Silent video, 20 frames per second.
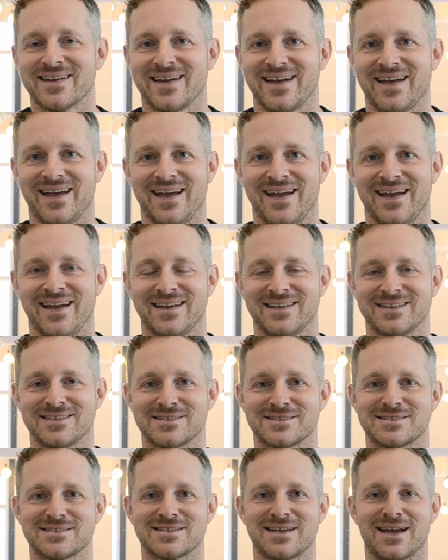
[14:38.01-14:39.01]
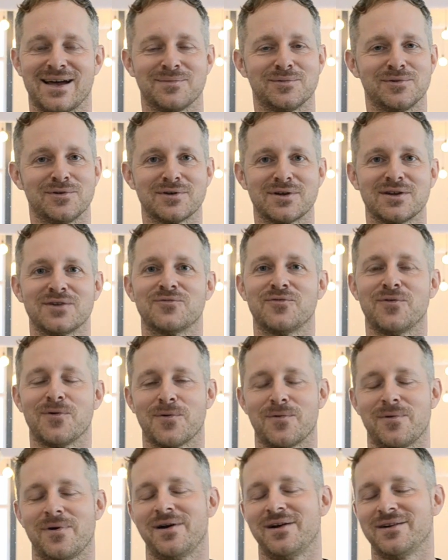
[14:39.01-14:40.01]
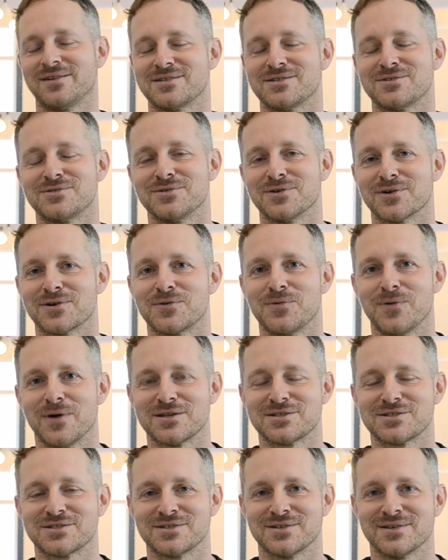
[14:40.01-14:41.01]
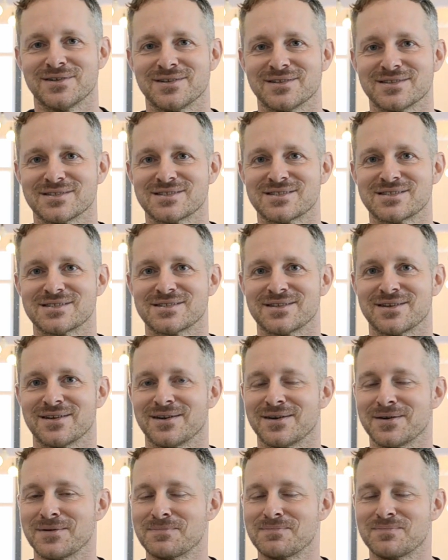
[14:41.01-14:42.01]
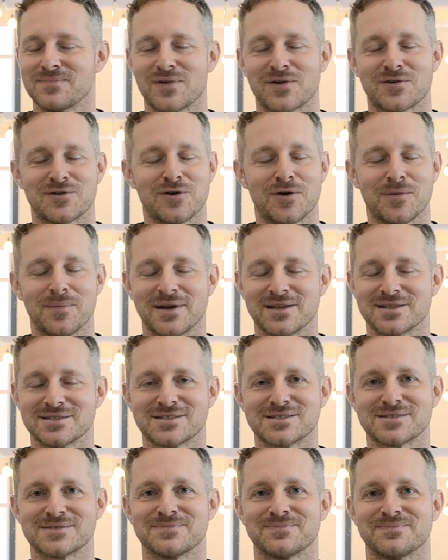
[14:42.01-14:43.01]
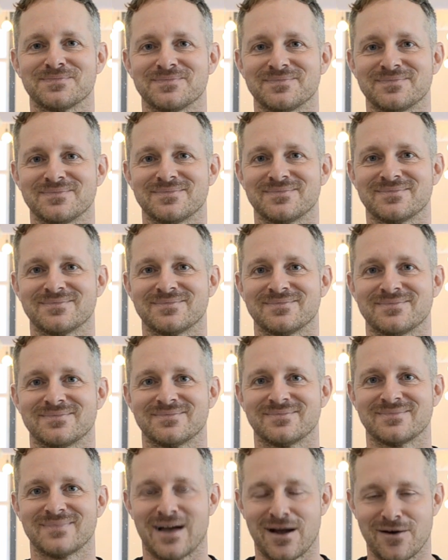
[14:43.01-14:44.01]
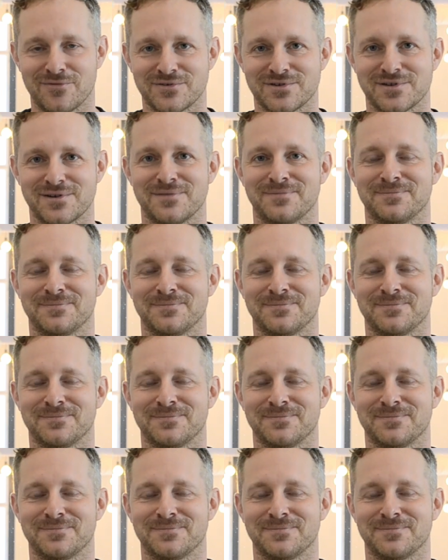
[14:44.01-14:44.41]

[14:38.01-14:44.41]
and I'm looking forward to your questions or comments after.